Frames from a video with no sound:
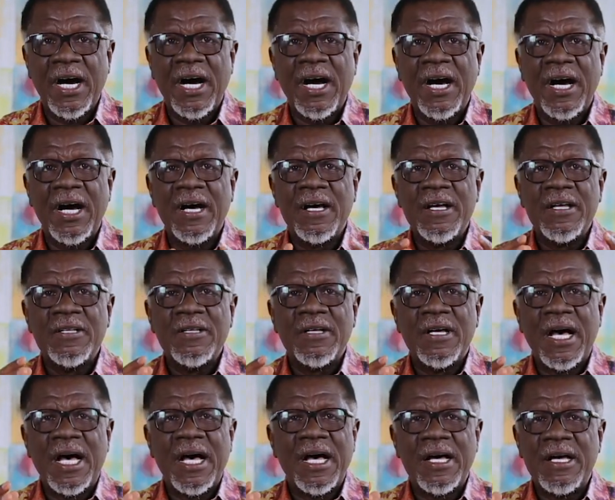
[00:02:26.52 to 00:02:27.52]
are
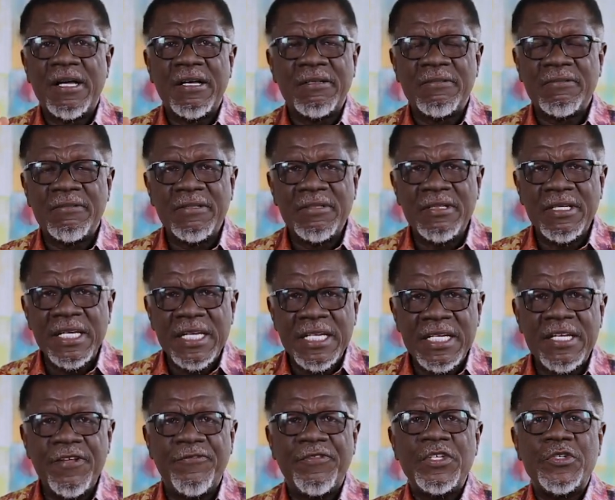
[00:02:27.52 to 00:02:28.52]

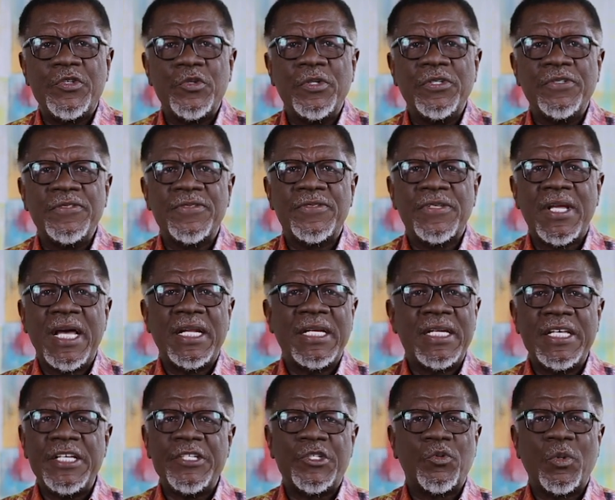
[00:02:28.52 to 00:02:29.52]
individuals
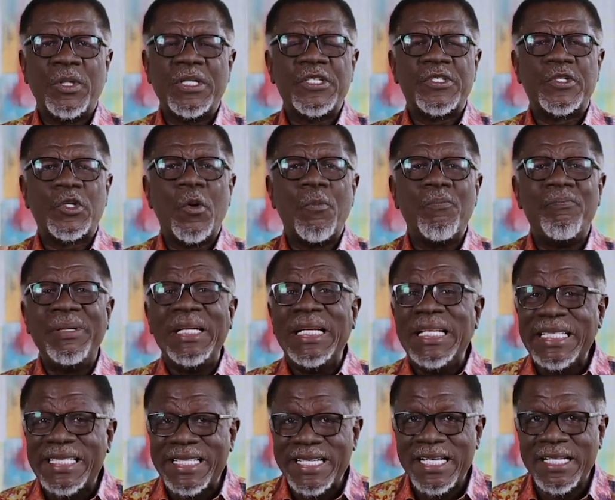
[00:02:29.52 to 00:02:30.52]
and each one is
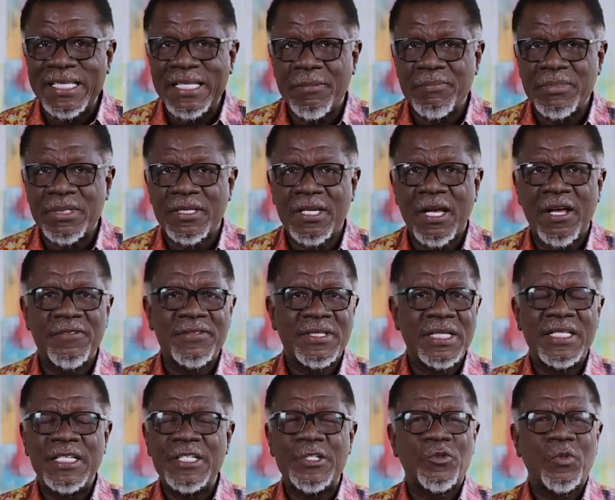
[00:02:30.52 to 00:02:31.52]
complete in themselves
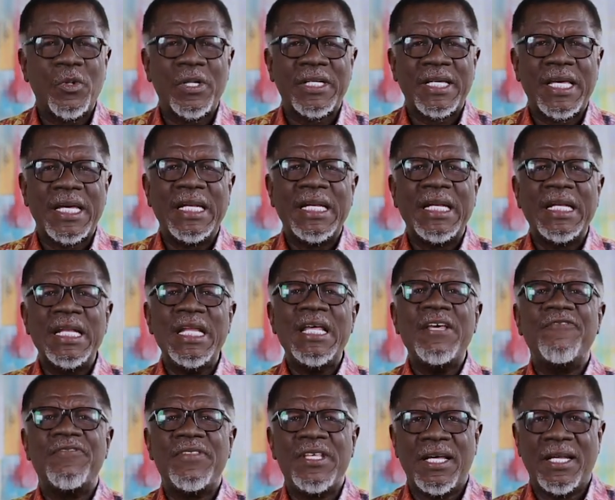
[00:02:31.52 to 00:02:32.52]
and each one can
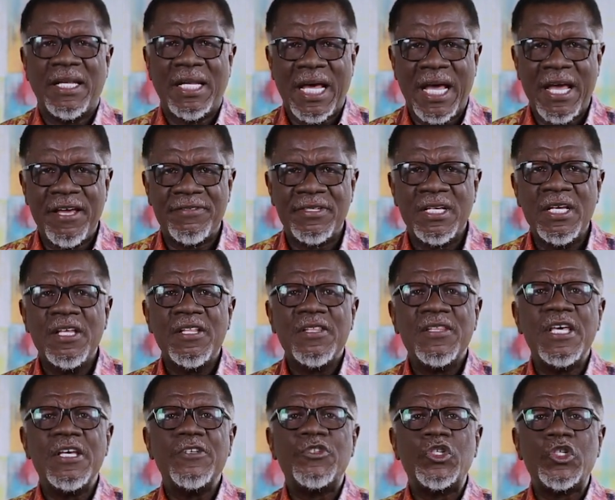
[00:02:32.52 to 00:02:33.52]
live their lives,
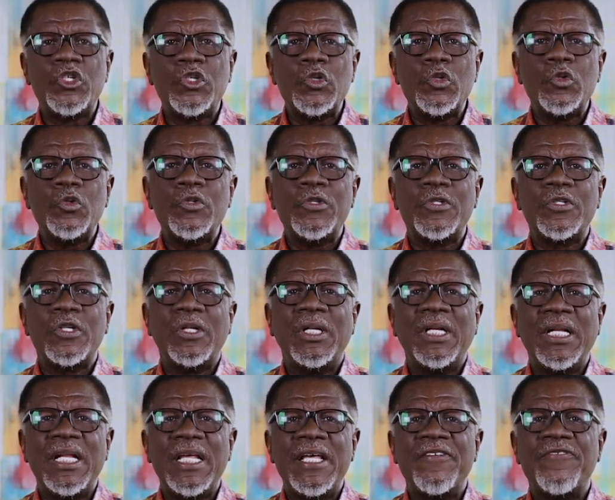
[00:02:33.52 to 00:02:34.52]
they choose to
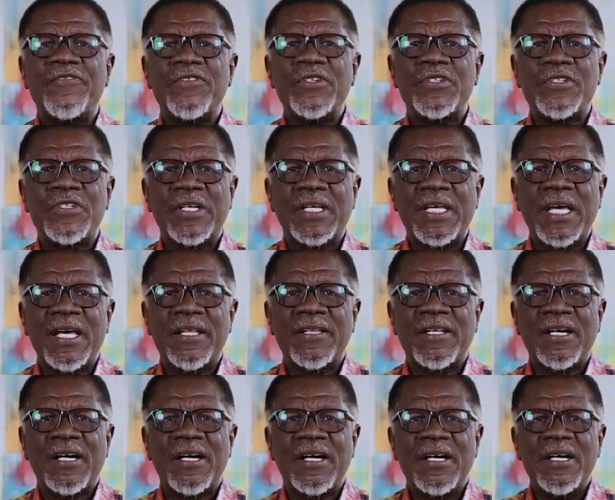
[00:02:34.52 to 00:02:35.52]
live
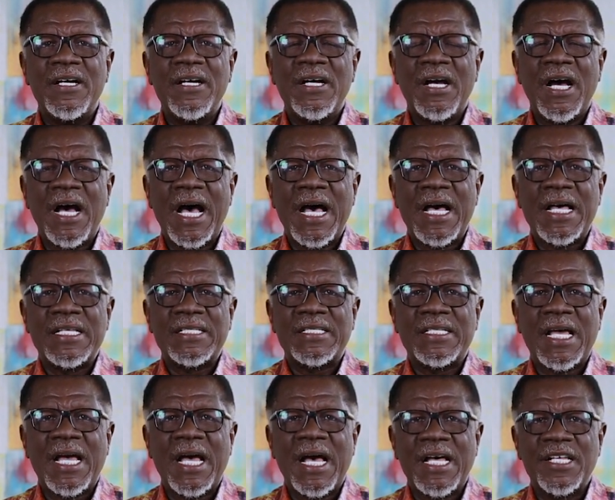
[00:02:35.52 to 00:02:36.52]
together
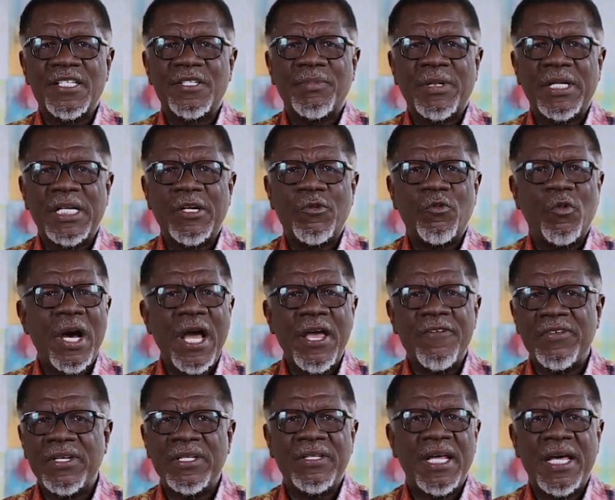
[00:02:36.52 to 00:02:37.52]
as a husband and
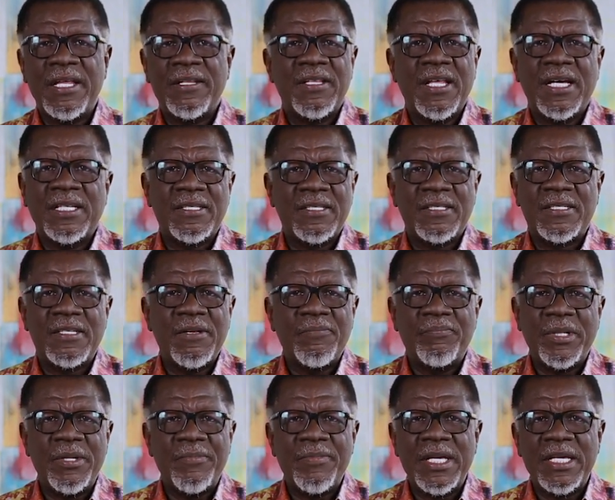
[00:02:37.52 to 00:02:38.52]
wife. And that
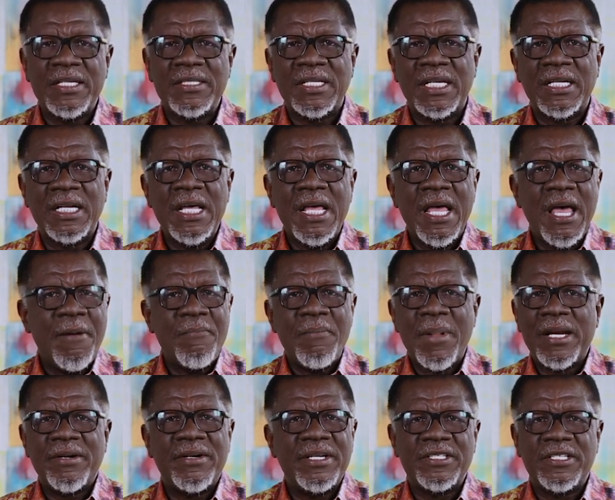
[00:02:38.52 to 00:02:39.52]
simply means that
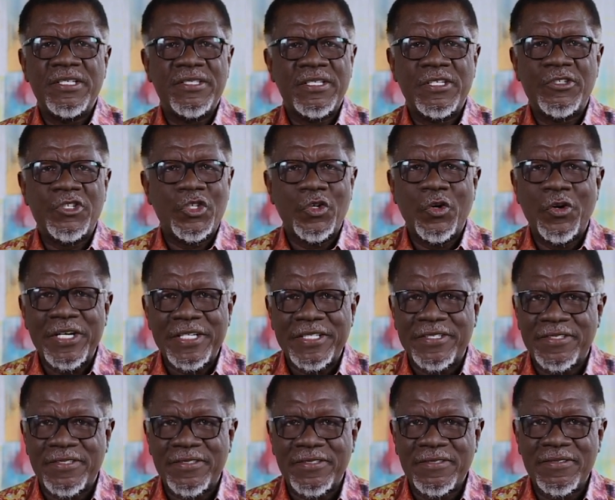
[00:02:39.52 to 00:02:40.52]
marriage is a
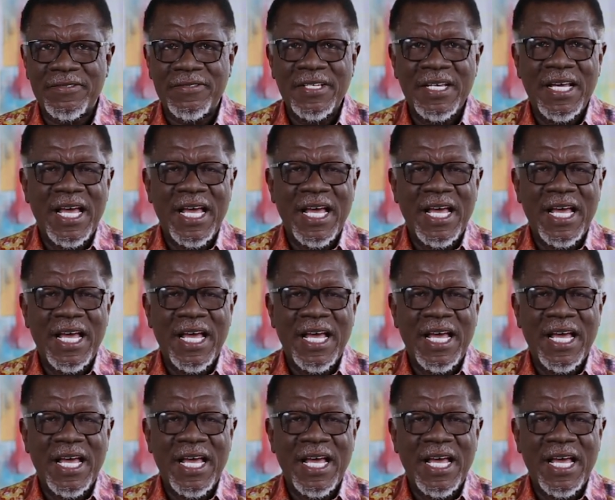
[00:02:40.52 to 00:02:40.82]
choice.